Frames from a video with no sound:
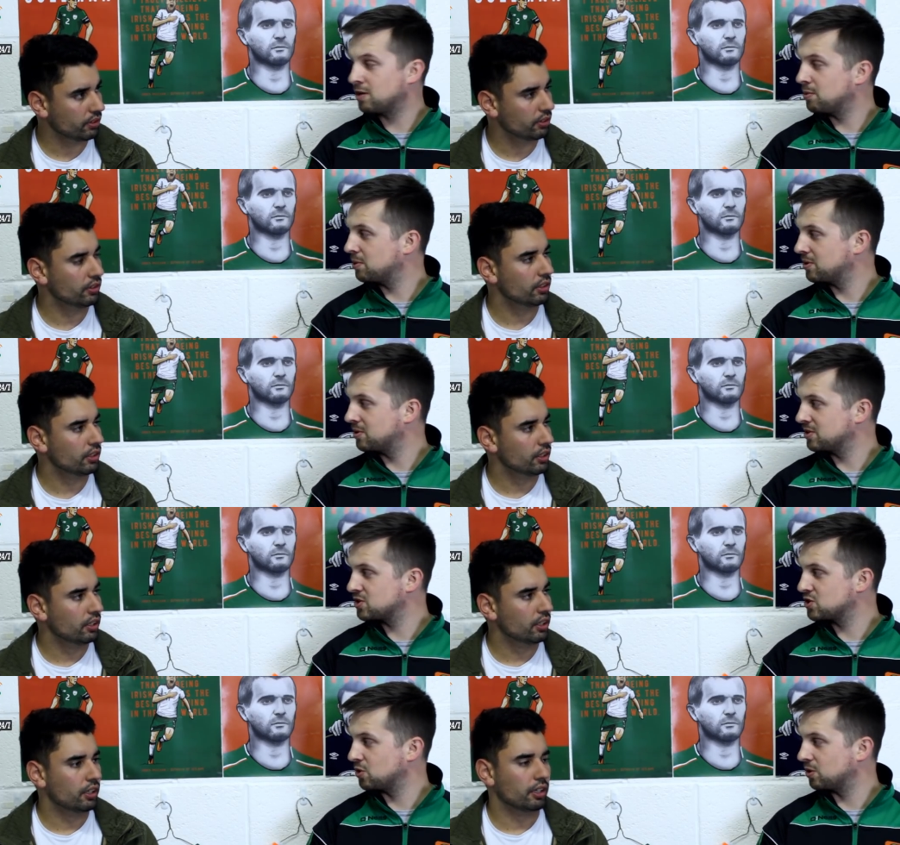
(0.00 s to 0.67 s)
Speaker 1: how we're going
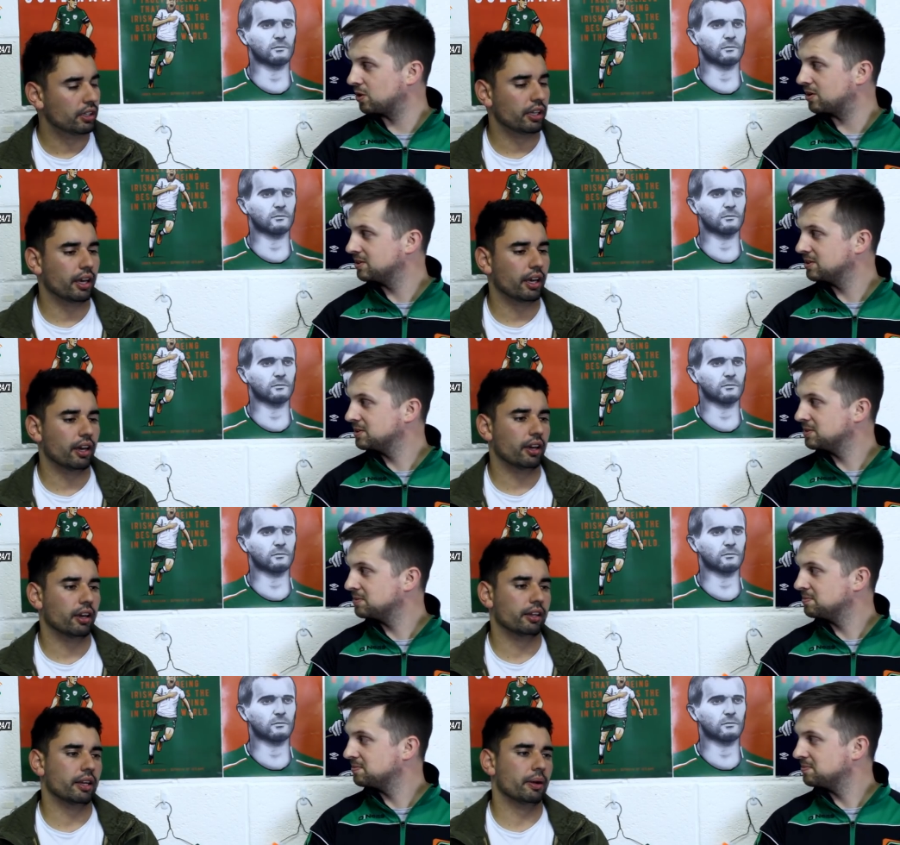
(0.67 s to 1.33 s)
to struggle.
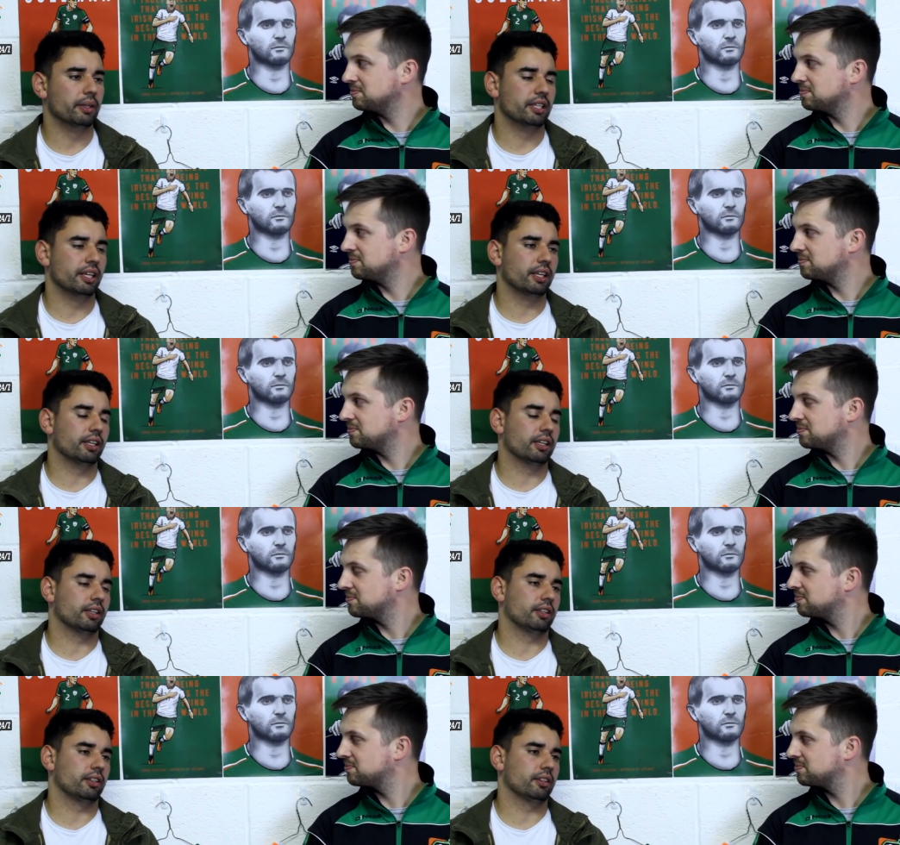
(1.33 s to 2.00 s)
Yeah.
Speaker 2: No, I
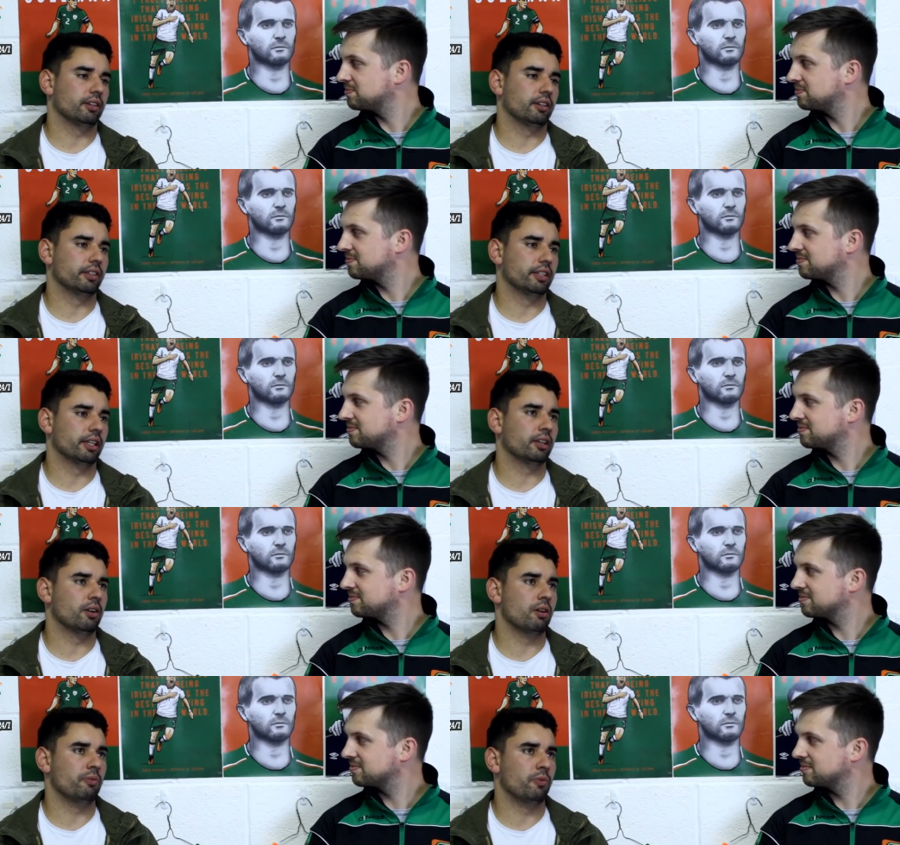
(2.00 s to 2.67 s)
think I think
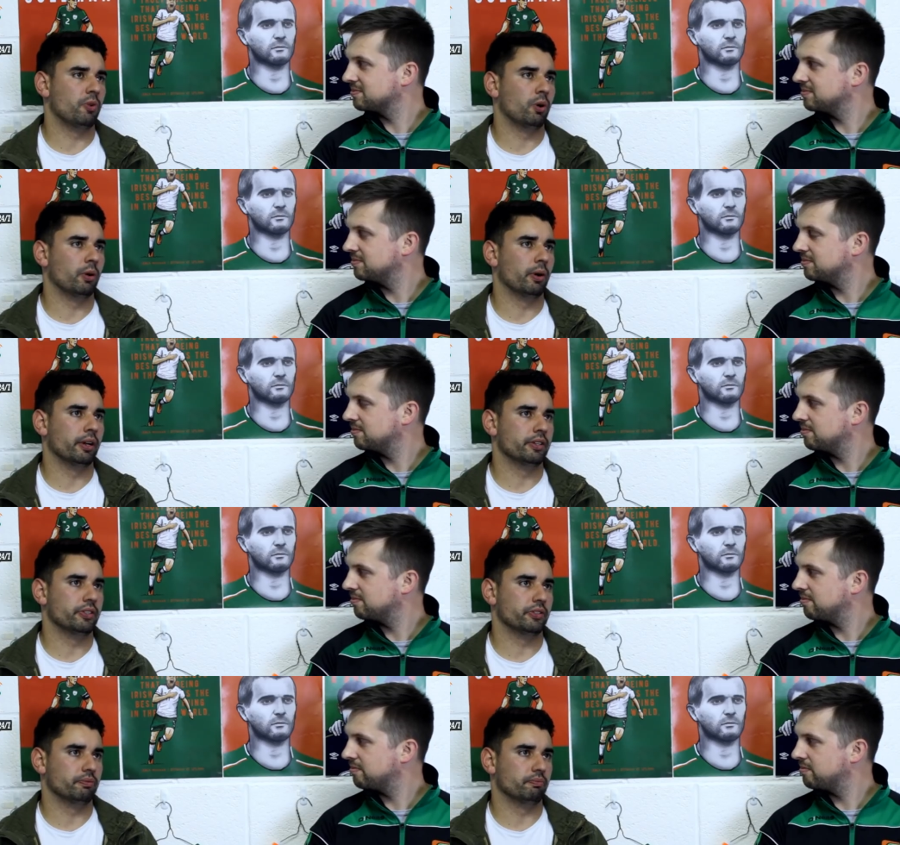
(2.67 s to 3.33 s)
going
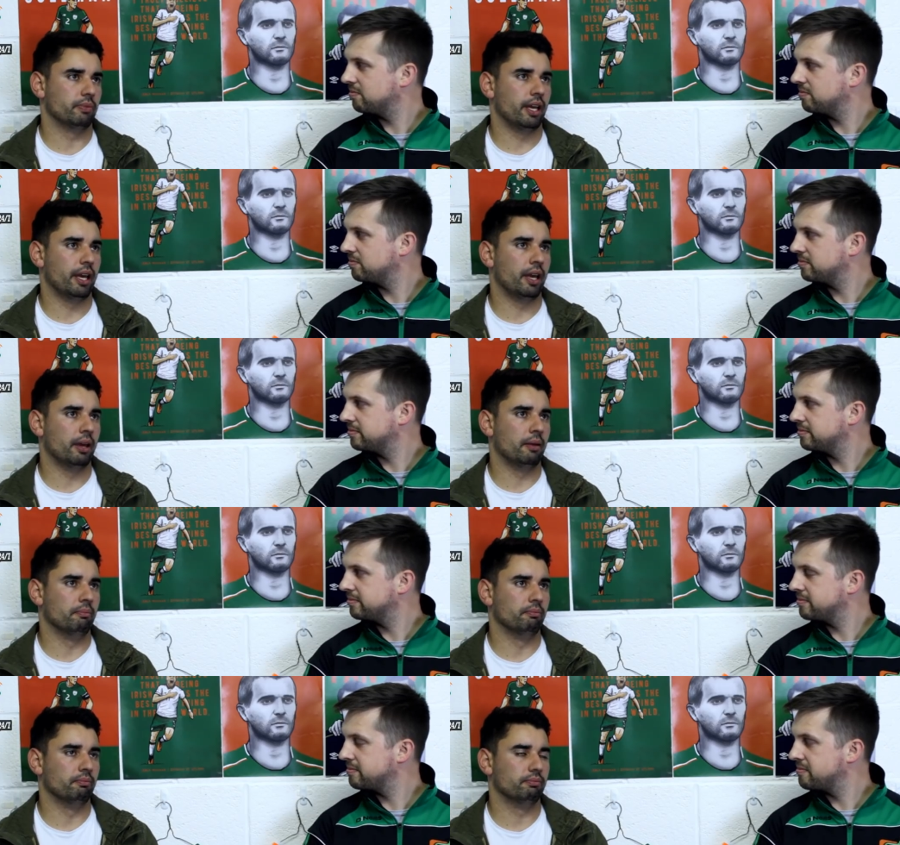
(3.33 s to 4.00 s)
forward.
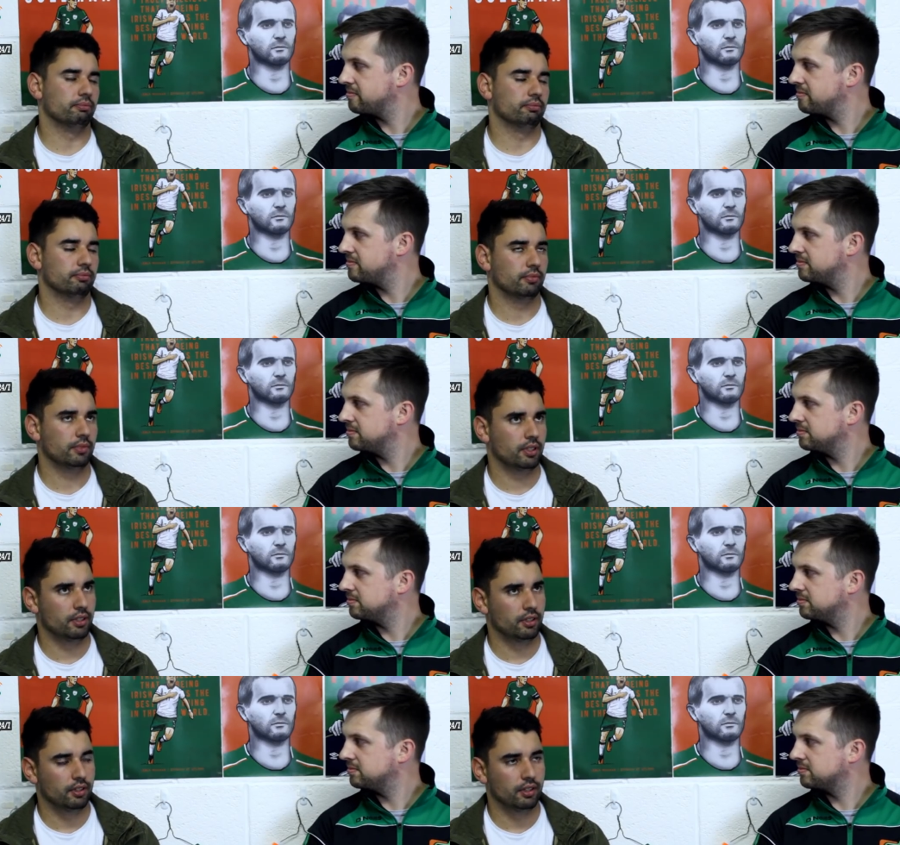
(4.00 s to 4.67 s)
Um,
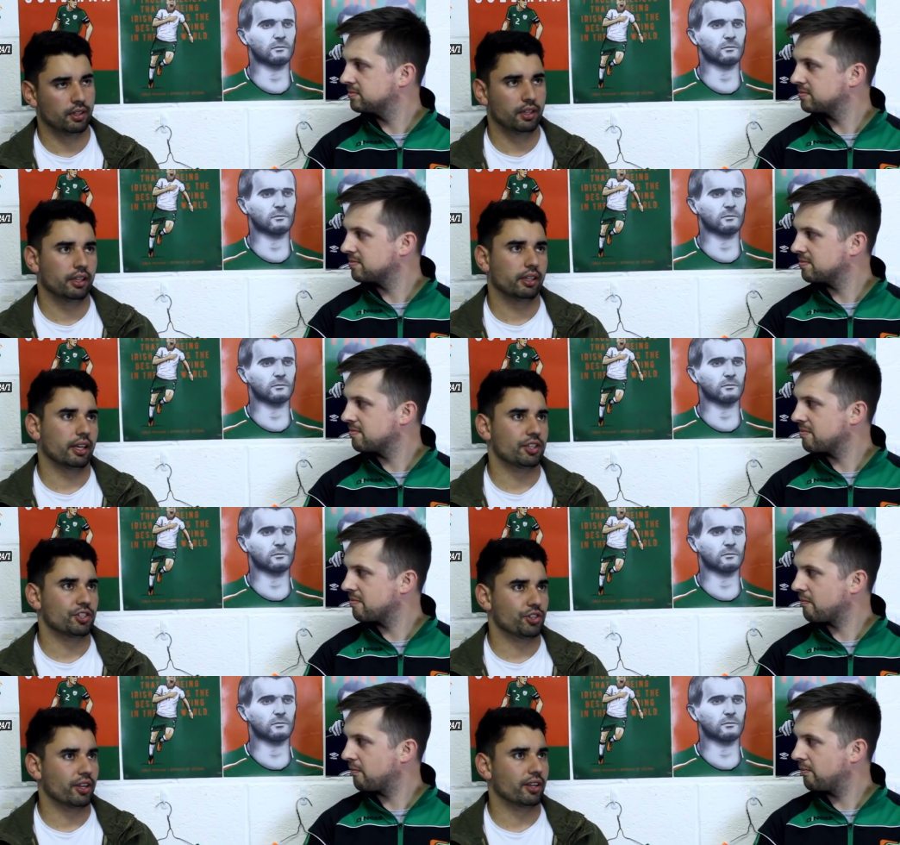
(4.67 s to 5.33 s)

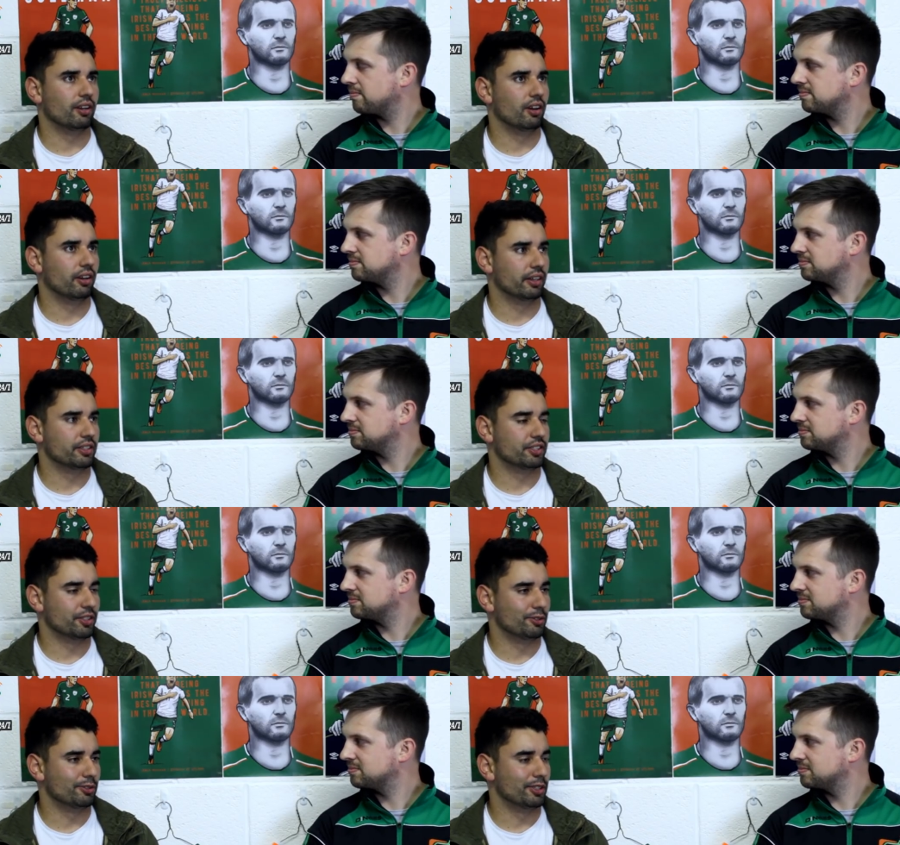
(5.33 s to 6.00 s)
Again, Shane Long
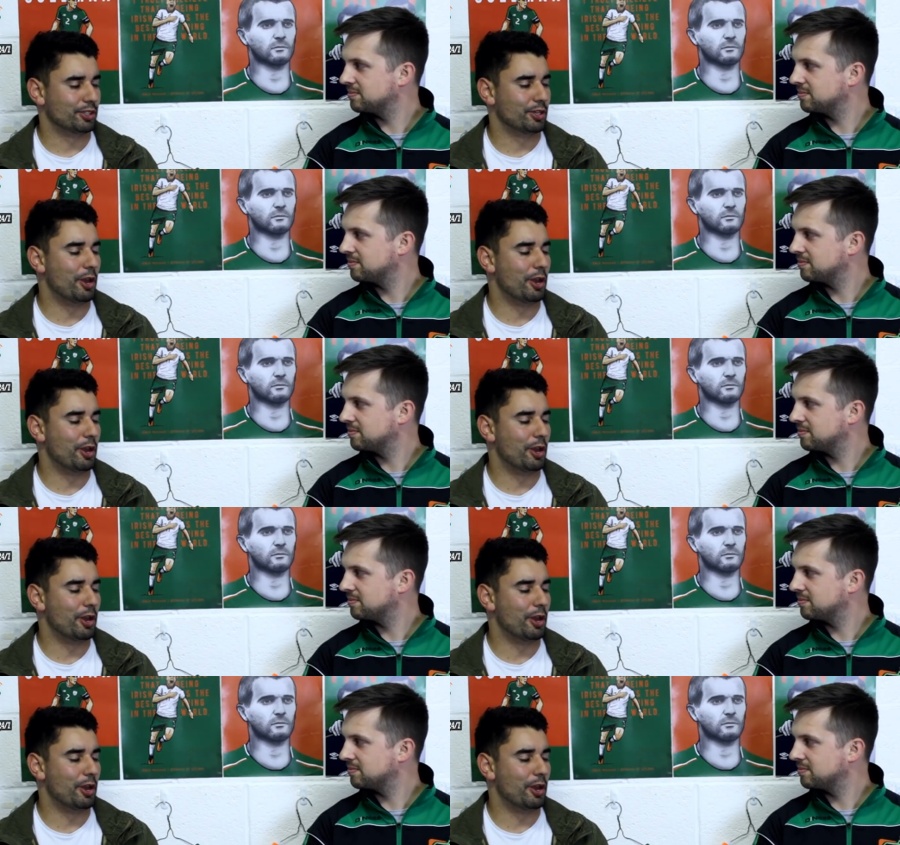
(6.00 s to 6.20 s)
isn't